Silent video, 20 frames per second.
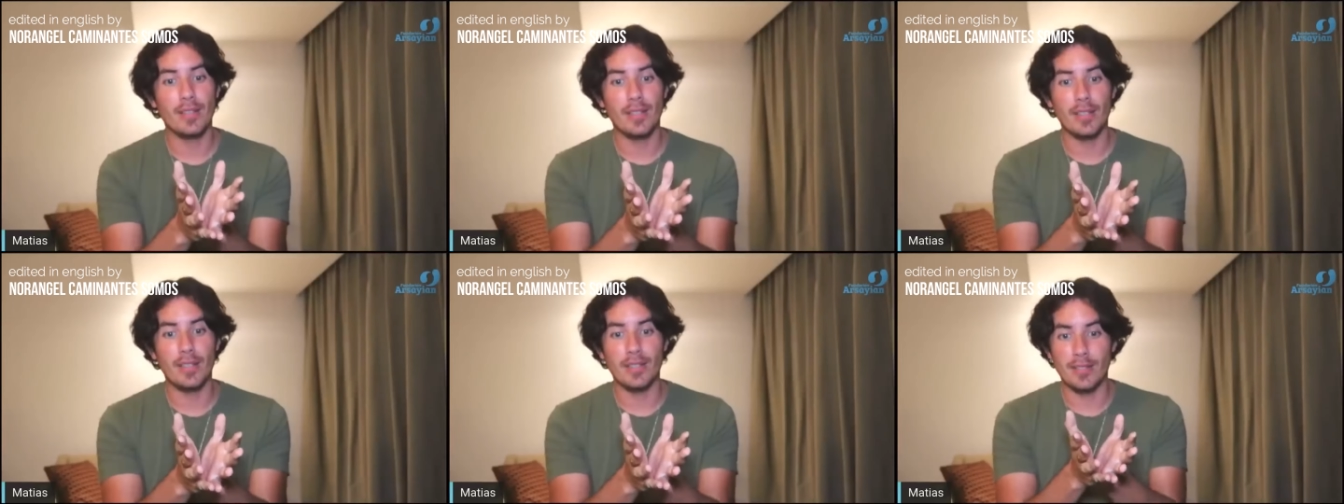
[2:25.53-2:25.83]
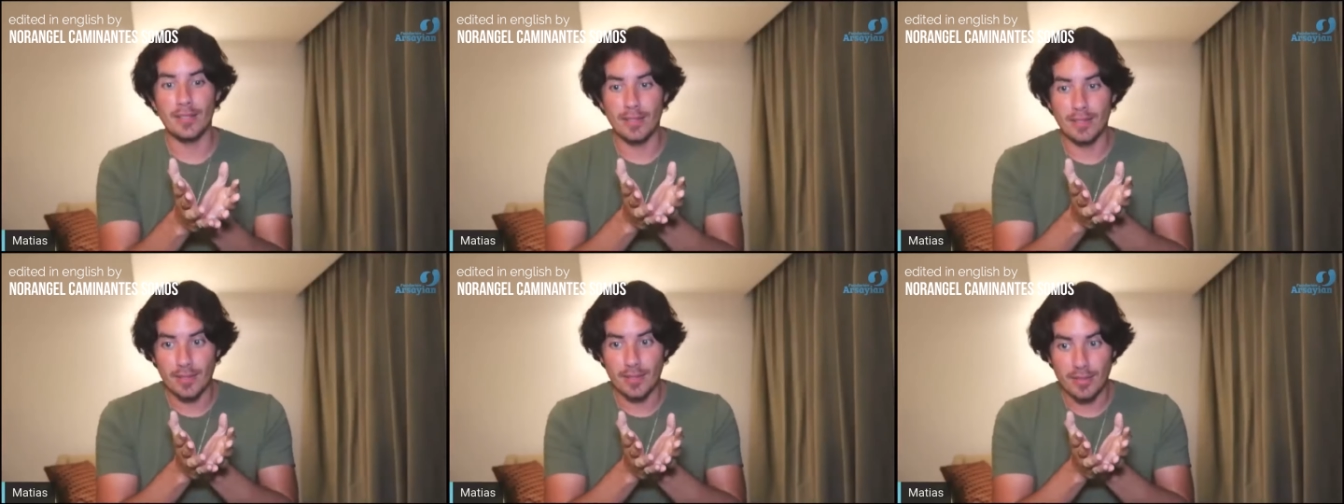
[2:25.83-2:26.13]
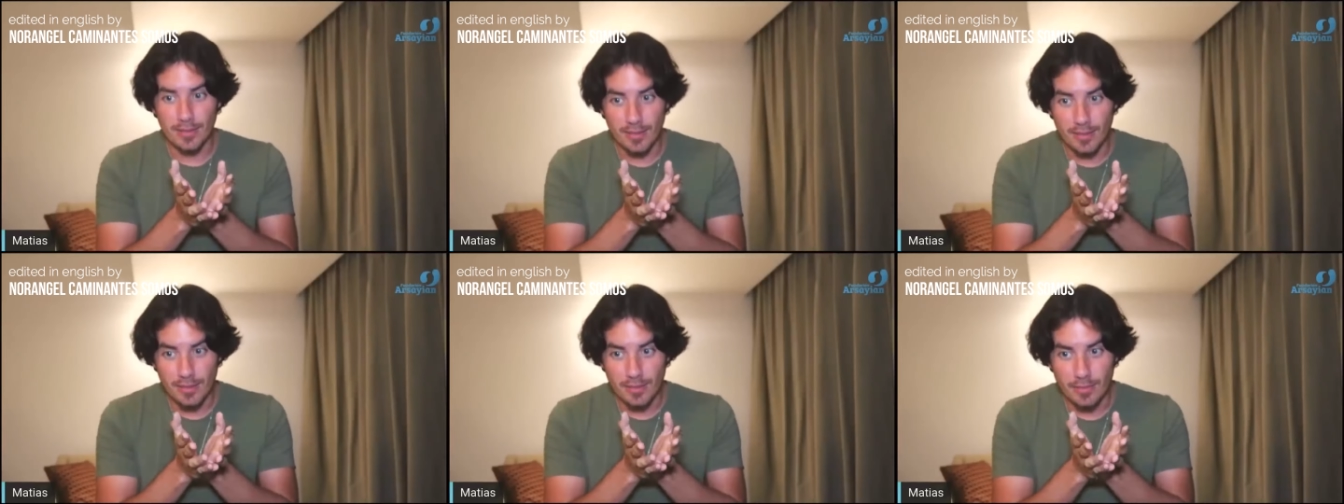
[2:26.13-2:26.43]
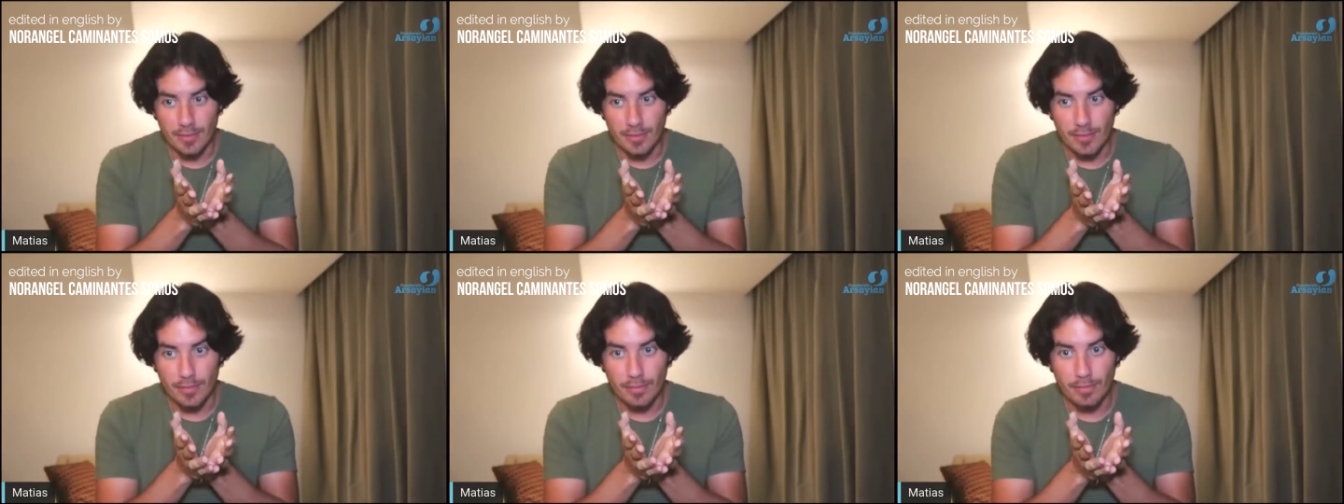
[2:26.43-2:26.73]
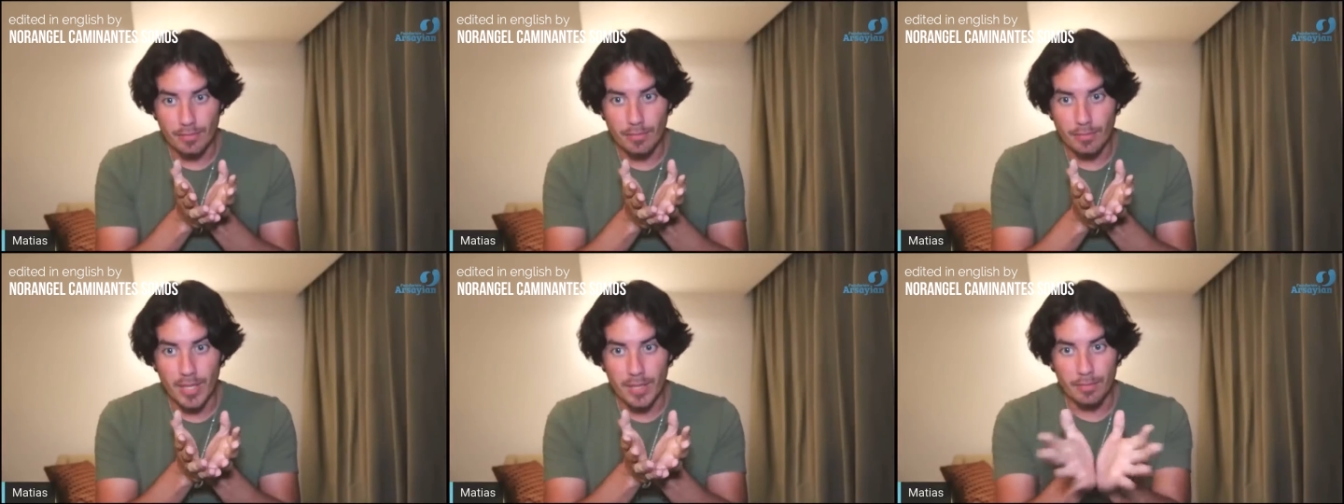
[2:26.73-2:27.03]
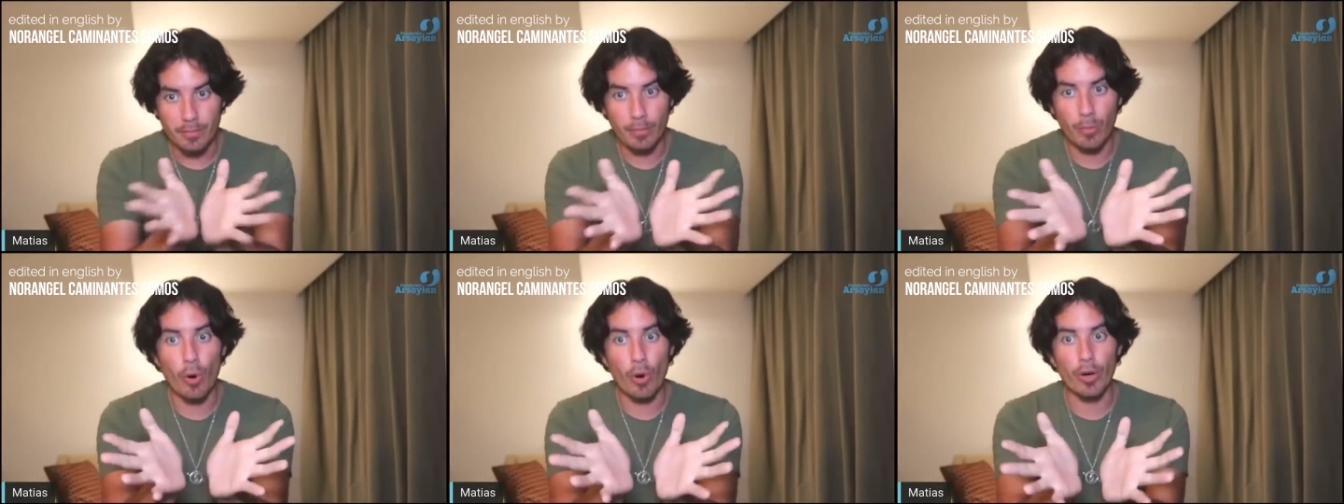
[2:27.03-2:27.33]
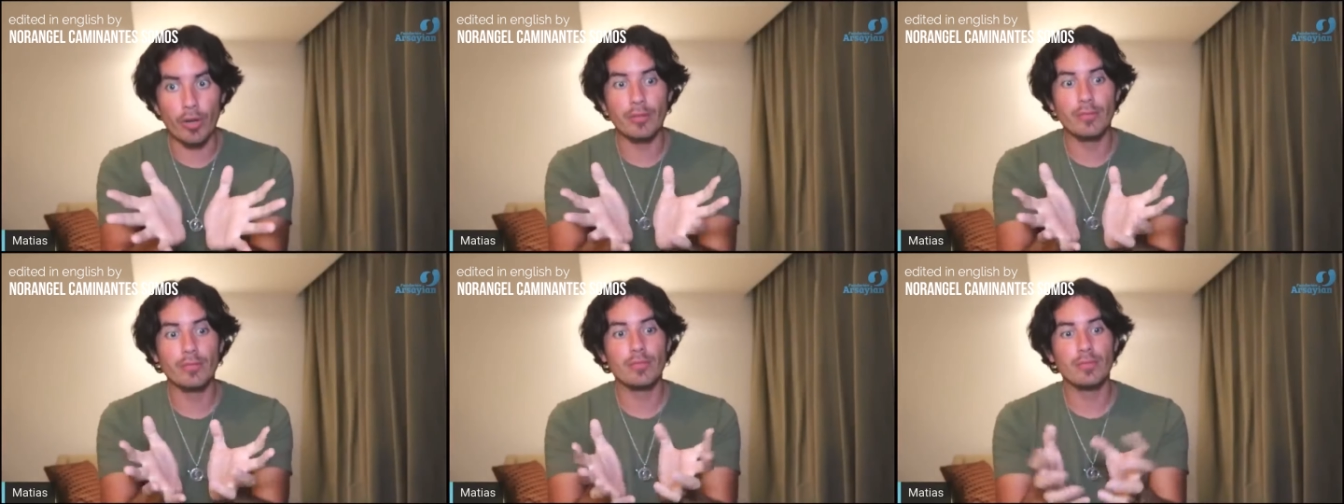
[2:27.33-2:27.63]
is being
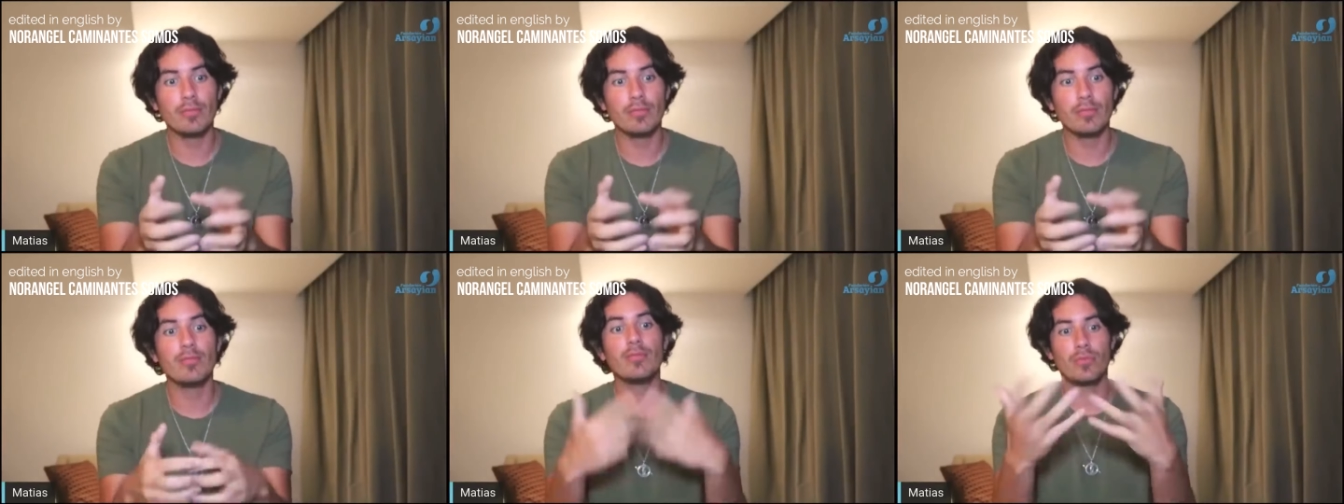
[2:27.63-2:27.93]
born.